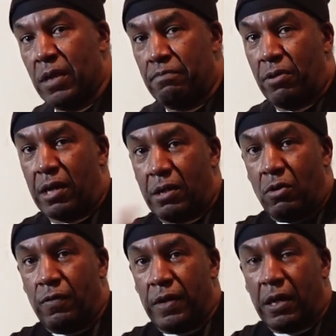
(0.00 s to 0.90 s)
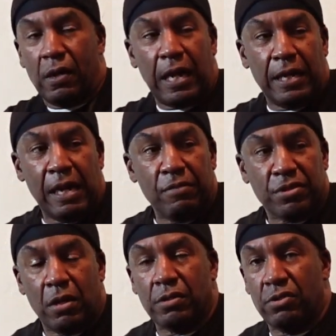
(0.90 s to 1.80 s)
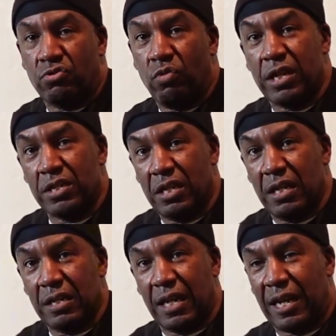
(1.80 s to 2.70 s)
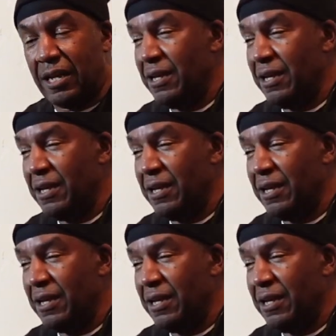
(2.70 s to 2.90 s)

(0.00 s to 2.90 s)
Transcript: Brought it over there, and that was on the 20th Hood Day.